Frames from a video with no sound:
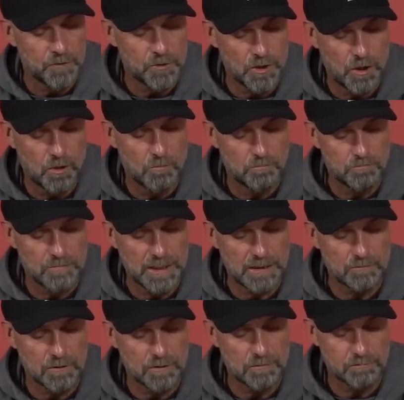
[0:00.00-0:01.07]
So
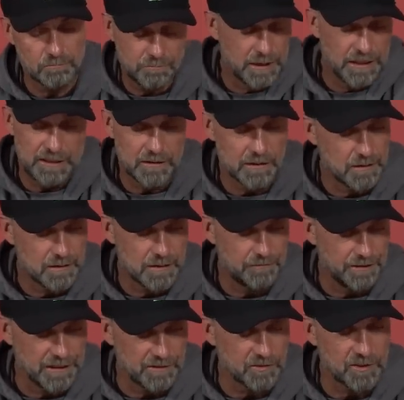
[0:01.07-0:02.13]
that we need
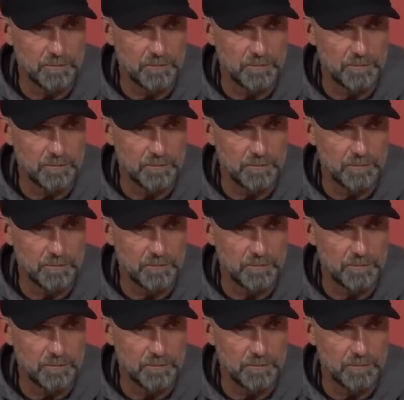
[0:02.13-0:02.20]
defensive